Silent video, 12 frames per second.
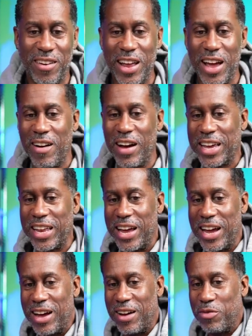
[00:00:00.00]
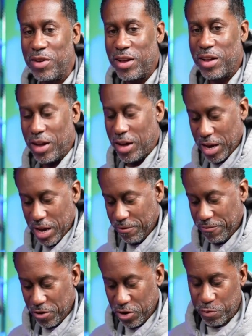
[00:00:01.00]
Now I can have a
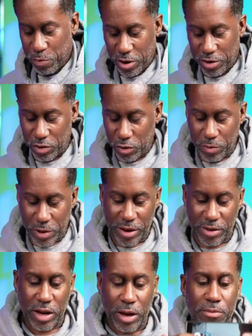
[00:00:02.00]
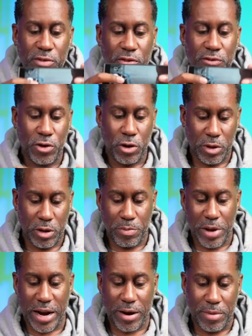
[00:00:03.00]
first person, oop, I think I'm just filming the
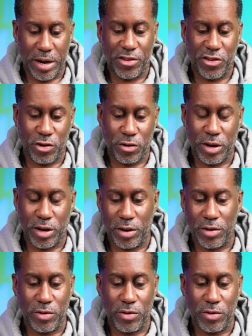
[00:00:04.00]
back of my shirt here.